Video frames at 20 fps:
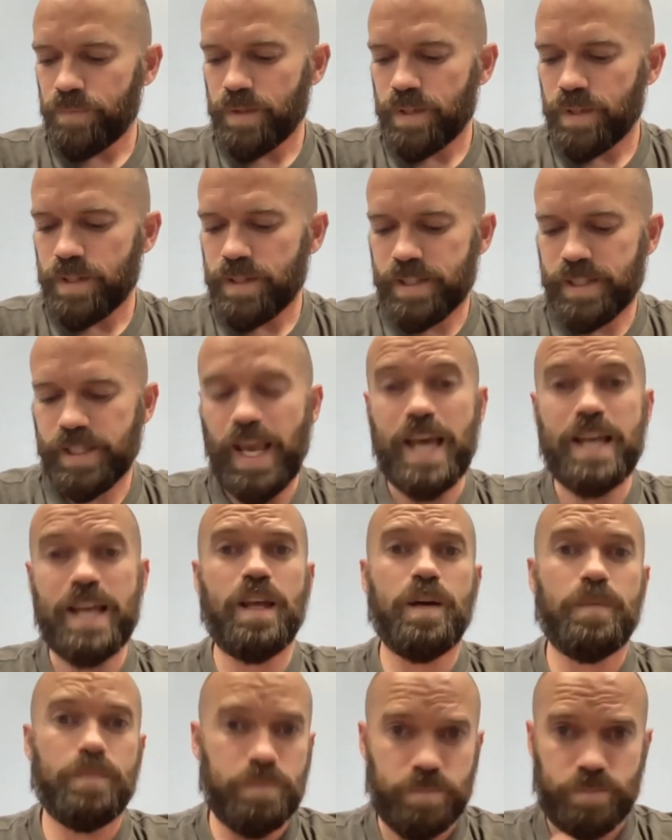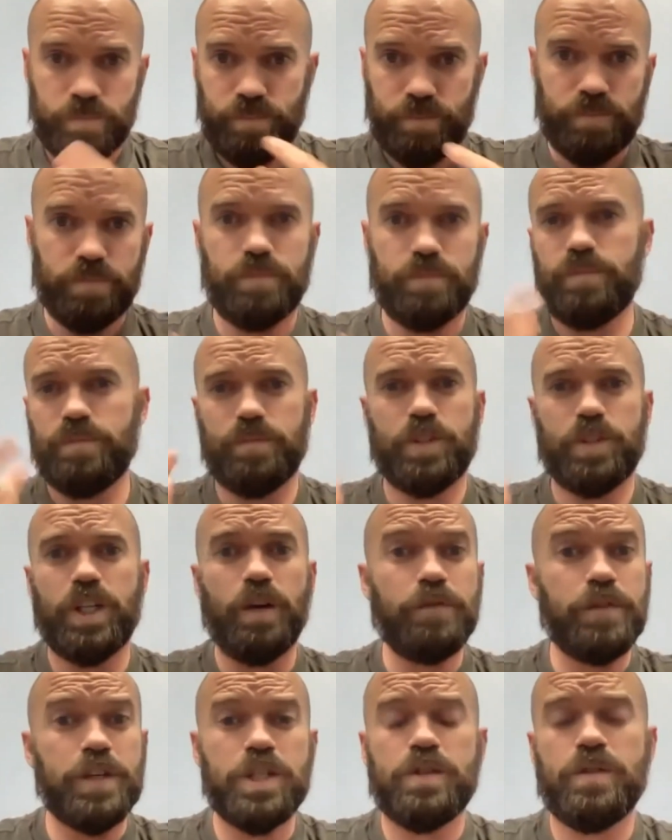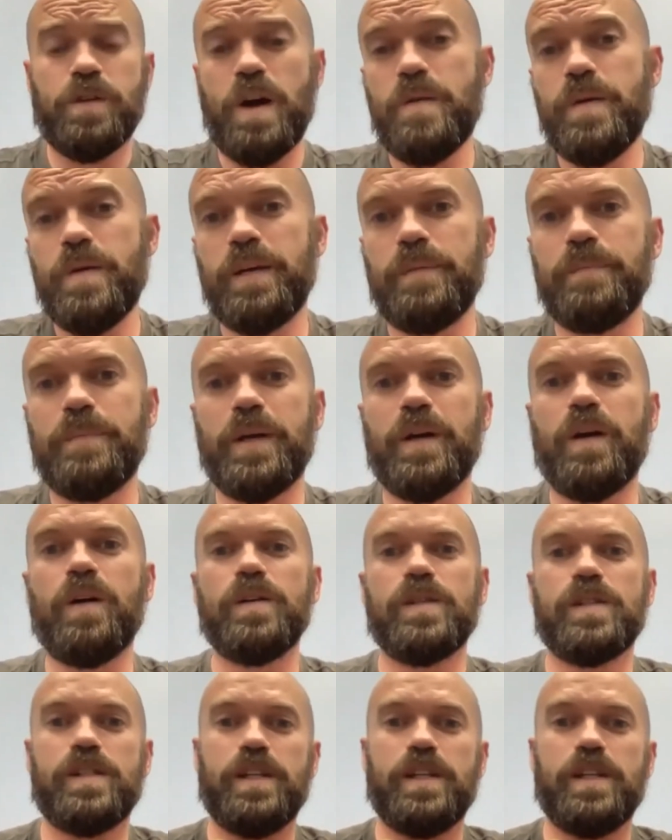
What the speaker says: scale up shellfish growing, but also